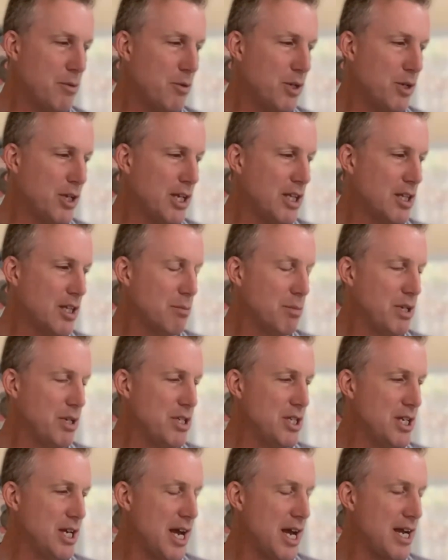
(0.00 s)
we could get the
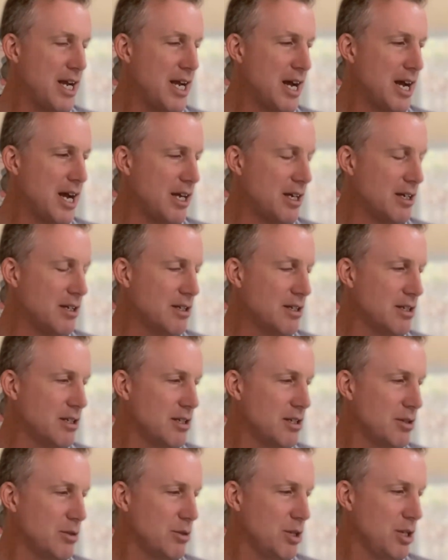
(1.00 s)
PCI guy to
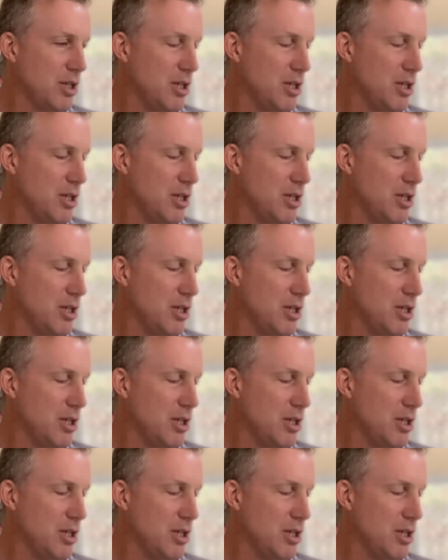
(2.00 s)
do